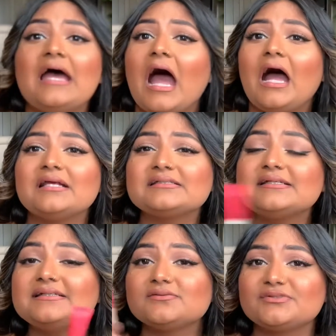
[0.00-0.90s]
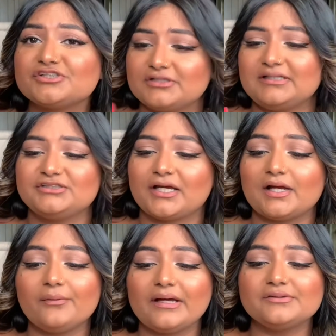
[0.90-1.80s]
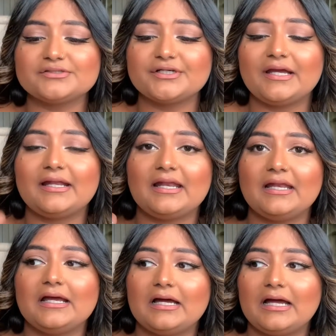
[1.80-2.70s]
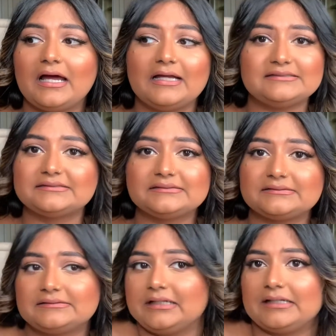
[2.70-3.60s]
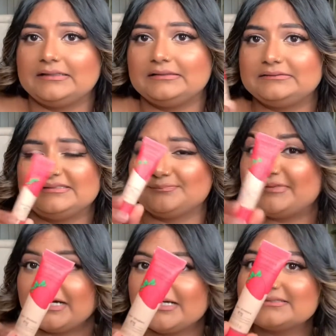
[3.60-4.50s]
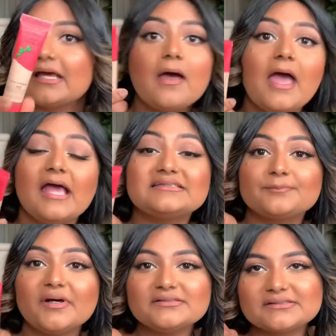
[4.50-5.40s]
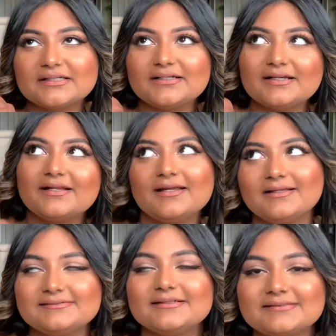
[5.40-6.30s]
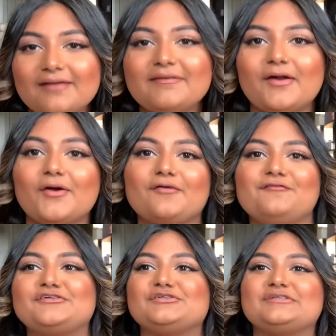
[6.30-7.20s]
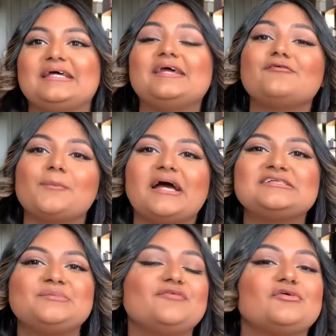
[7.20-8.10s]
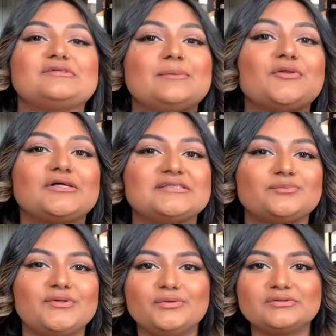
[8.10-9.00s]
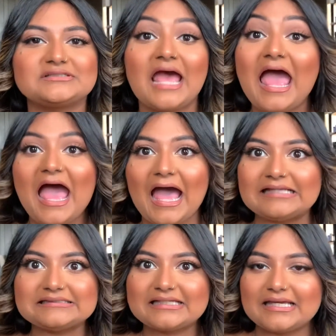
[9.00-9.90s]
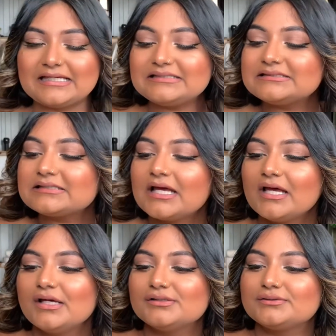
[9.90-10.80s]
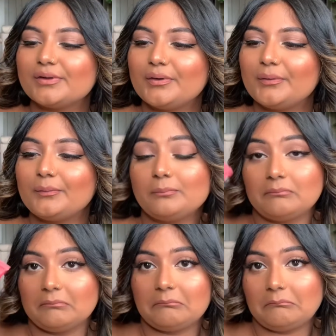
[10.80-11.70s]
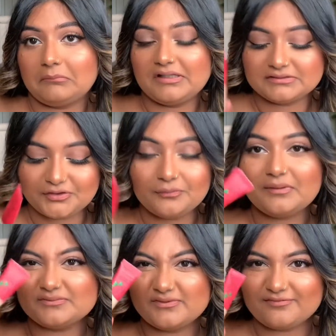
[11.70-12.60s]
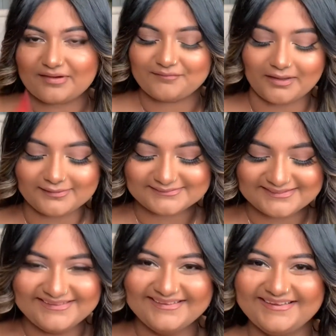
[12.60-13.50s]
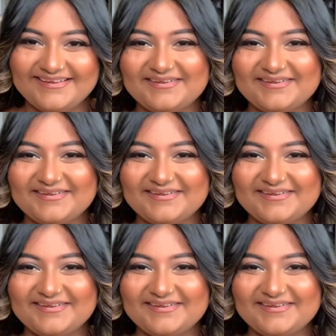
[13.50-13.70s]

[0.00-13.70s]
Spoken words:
Honestly, this was just at the checkout counter, and I just got it just because. It smells good. It does have that artificial scent. It reminds me of those lip glosses we used as kids. So, it's cute. It was only $5.